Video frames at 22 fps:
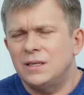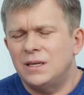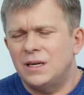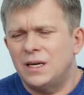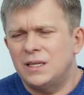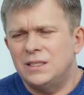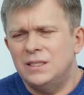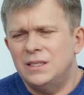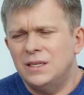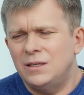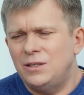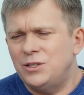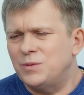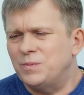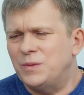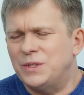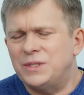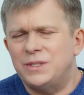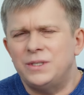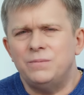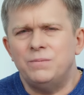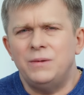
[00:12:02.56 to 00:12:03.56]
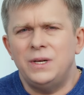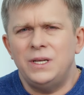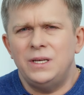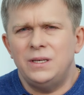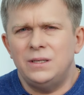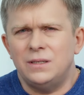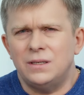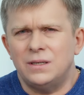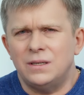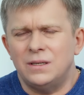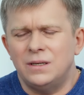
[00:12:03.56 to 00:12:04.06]
They only have
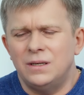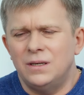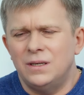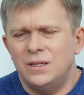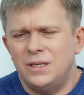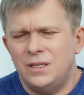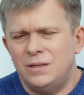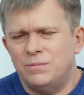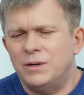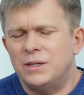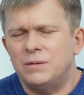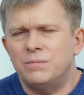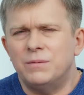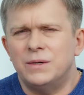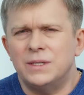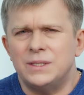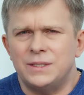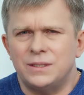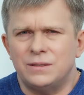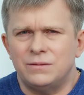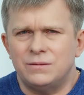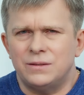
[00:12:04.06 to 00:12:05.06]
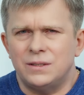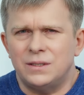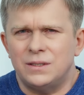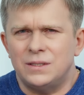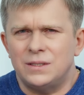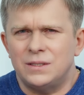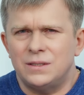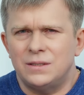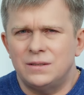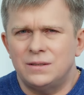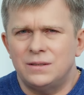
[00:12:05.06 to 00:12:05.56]
consumption and struggle for power.
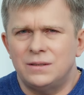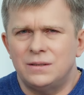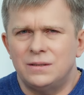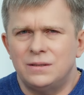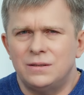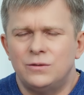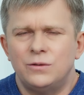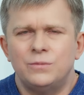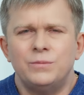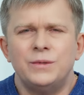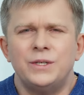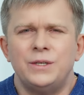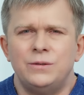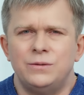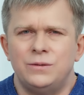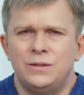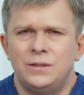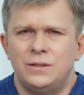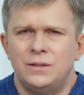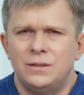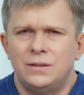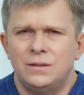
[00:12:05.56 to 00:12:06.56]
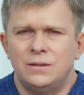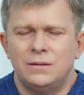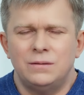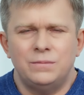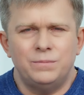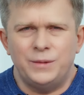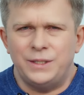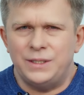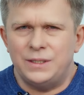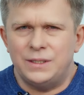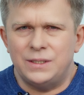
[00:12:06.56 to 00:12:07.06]
But we are people,
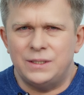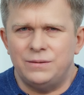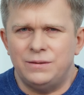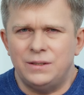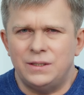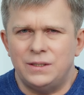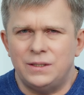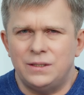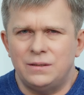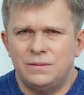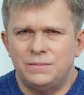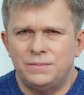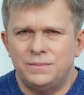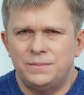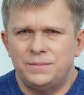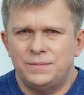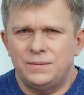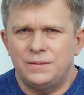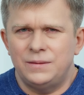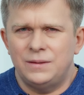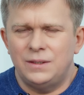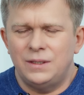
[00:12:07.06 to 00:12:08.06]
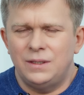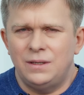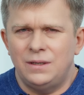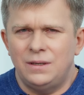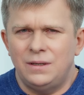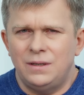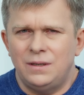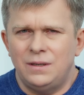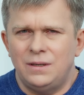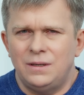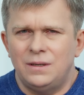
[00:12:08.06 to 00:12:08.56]
we are not animals.
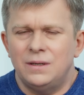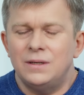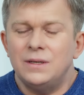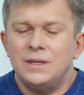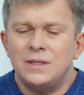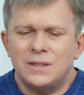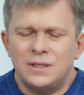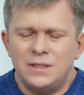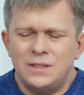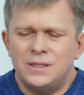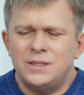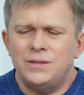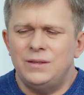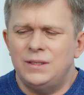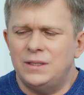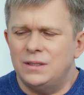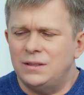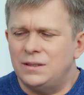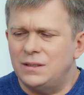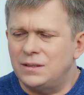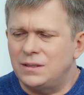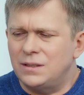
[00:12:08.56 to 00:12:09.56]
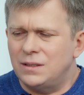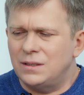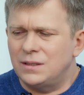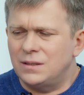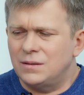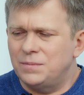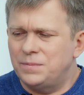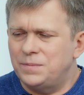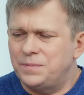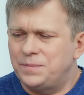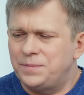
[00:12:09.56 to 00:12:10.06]
This is really so.
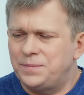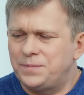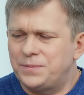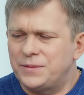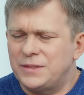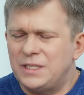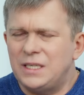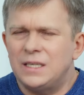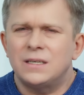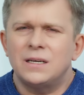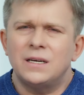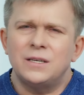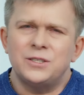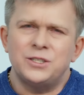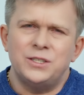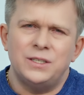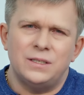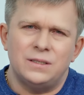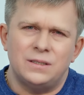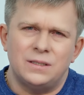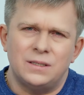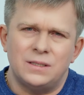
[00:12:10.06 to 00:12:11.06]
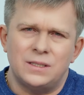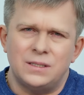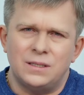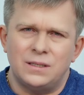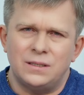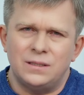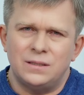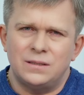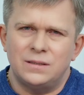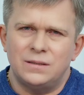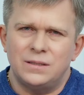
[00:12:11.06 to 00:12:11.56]
And everyone
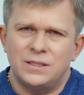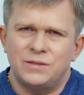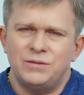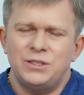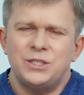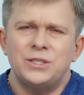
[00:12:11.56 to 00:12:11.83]
knows this.